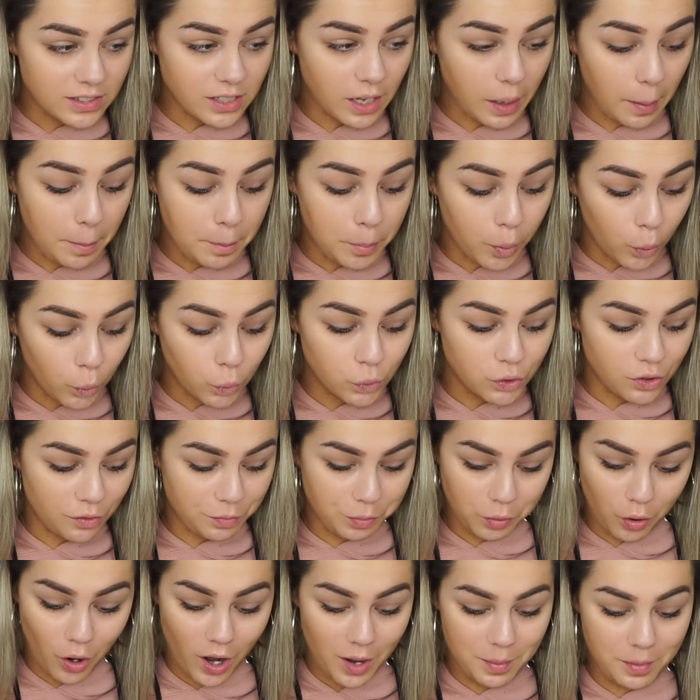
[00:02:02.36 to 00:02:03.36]
There's like balls
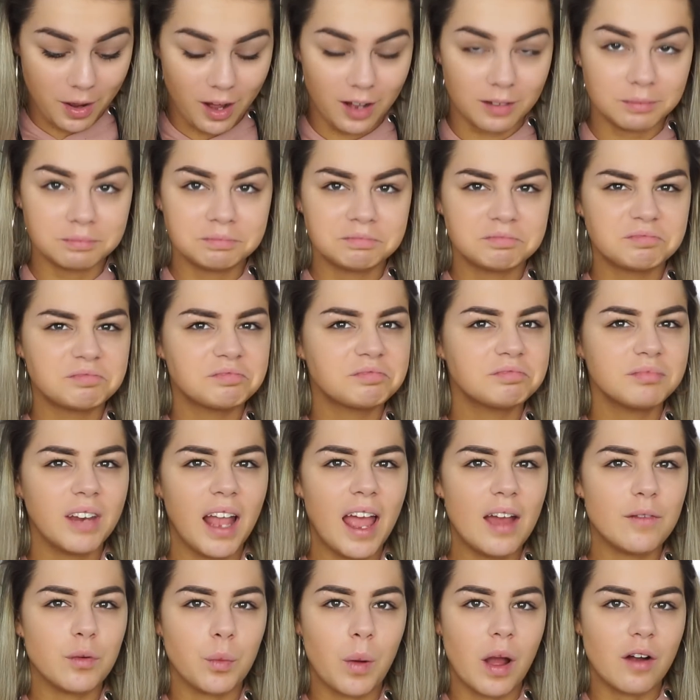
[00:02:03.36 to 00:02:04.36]
of primer
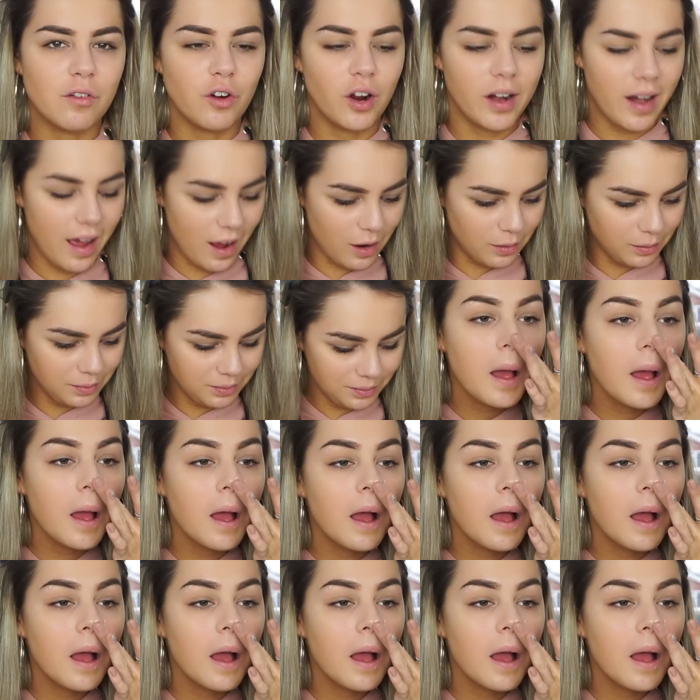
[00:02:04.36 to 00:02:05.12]
everywhere right now.